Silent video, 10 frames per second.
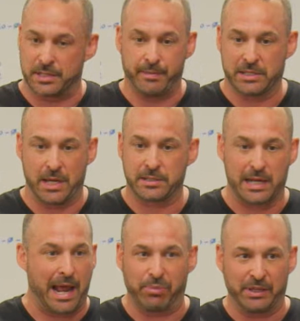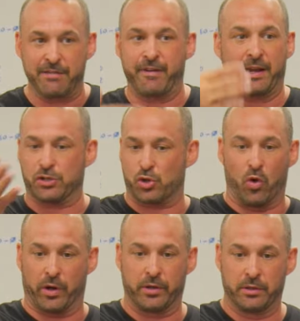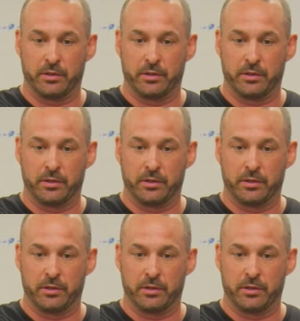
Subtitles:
Does that make sense? And I believe I can score.